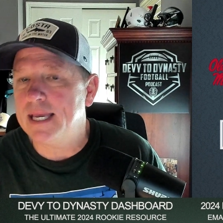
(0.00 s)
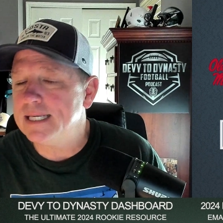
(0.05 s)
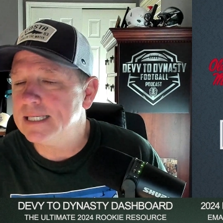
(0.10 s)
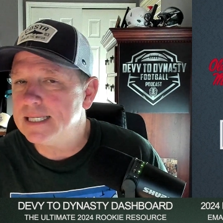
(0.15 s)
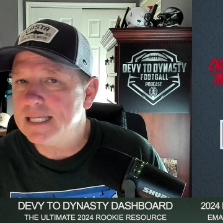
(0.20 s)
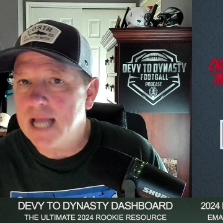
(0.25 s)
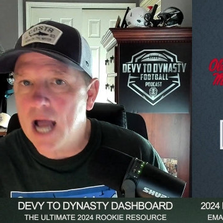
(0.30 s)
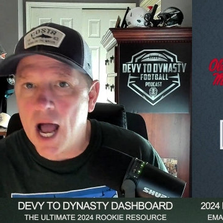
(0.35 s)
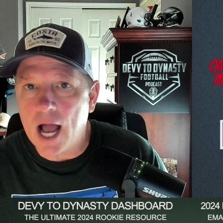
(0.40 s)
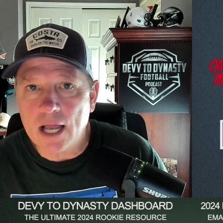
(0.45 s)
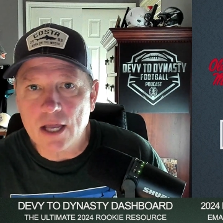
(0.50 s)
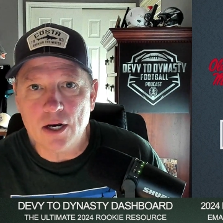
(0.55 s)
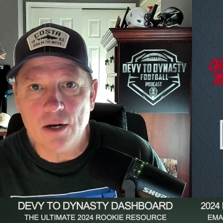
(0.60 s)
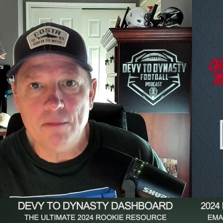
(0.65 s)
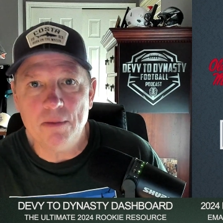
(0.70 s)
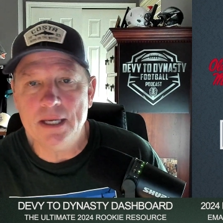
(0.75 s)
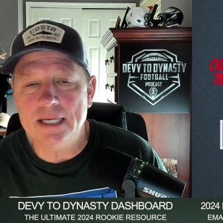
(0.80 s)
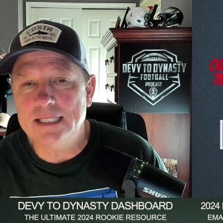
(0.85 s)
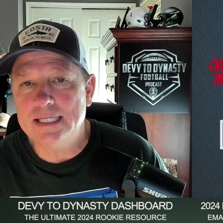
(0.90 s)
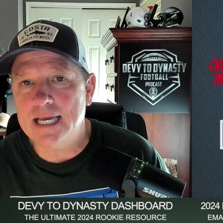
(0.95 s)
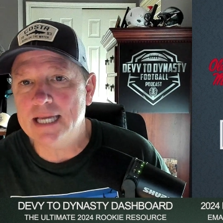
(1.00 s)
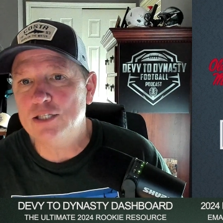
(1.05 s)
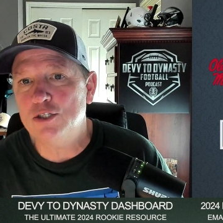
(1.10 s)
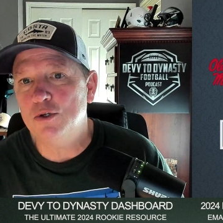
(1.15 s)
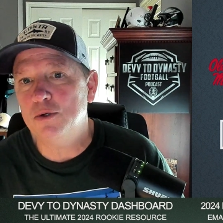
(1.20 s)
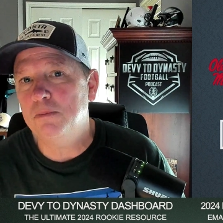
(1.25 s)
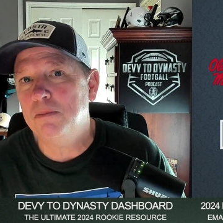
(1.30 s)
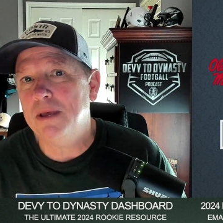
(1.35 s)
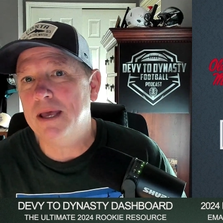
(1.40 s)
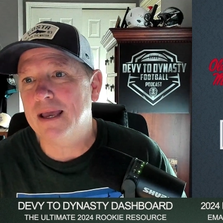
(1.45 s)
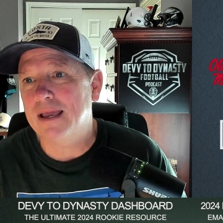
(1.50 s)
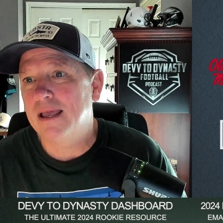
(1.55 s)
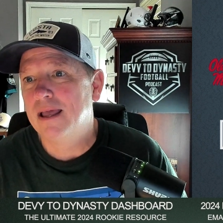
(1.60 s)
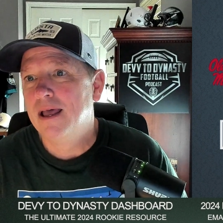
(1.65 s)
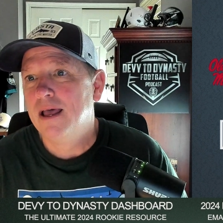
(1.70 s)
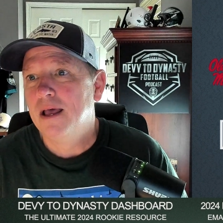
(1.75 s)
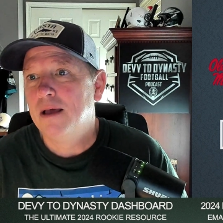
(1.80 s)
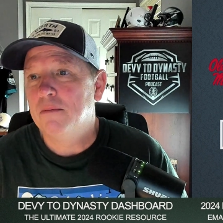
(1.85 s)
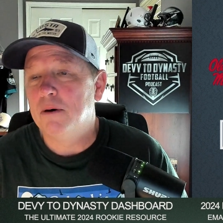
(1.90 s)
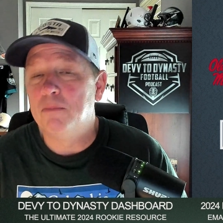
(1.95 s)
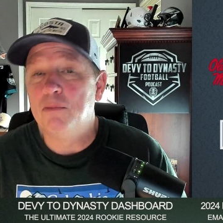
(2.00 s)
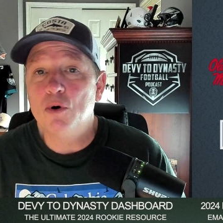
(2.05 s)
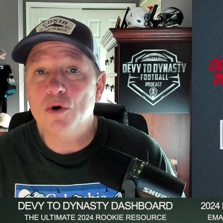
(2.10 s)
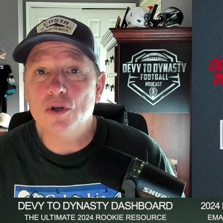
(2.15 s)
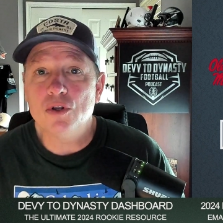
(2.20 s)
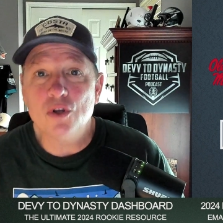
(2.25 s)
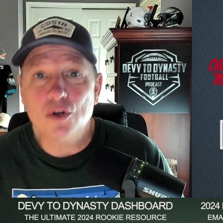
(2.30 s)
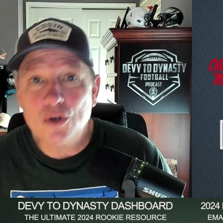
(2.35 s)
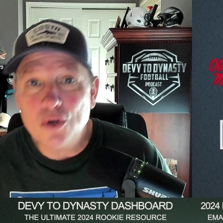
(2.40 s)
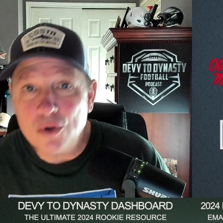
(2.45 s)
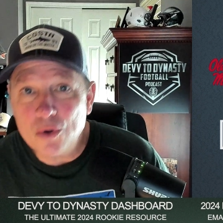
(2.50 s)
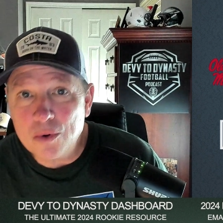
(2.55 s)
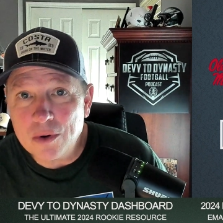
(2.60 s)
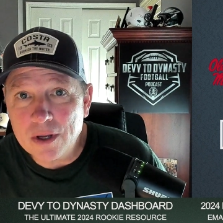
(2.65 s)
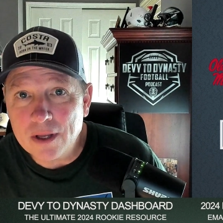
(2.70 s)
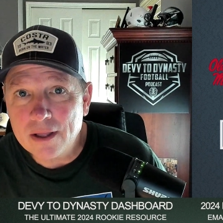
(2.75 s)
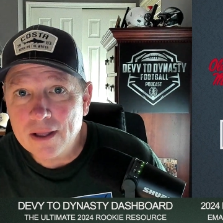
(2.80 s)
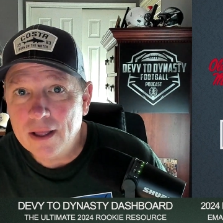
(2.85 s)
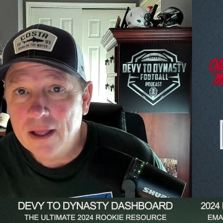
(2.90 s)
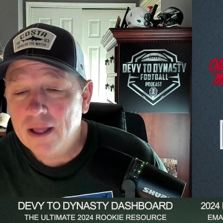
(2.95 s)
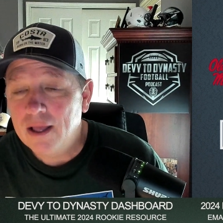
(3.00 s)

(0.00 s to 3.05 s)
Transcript: He's not going to be a day two pick. But Puka Nacua